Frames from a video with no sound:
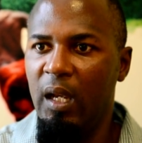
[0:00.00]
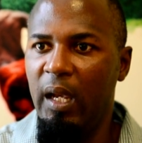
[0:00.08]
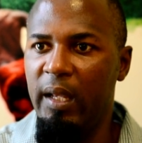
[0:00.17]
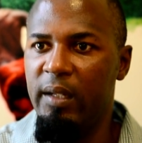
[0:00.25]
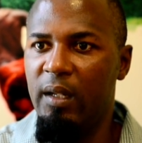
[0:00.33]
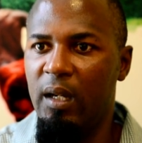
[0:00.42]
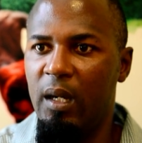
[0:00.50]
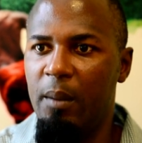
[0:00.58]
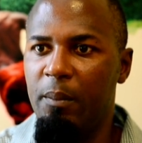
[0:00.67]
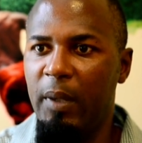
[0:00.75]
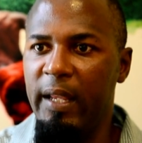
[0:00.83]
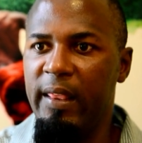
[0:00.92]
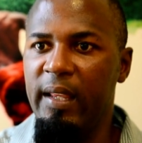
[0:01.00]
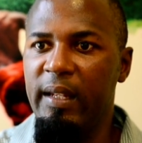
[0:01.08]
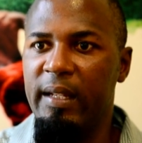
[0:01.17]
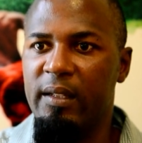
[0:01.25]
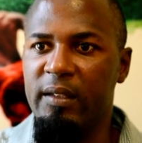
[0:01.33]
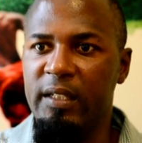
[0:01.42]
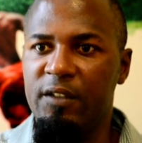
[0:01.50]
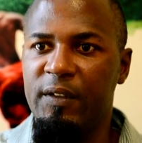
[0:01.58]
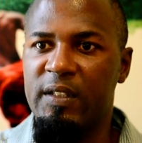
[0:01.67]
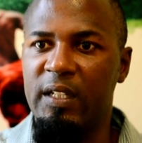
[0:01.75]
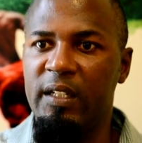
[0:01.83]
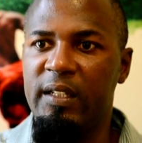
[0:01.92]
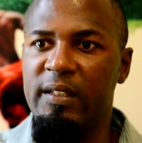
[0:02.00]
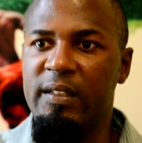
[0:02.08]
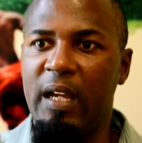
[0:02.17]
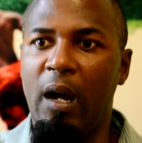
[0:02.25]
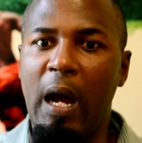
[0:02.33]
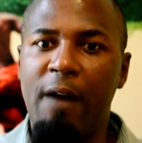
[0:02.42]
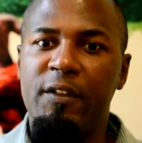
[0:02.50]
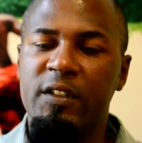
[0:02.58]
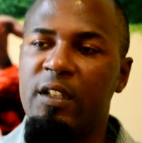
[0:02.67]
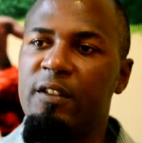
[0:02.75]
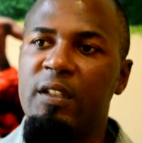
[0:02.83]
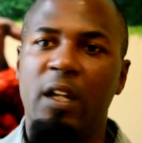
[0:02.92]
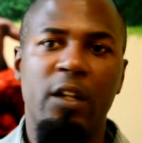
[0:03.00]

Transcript: and I think that these facilities offers us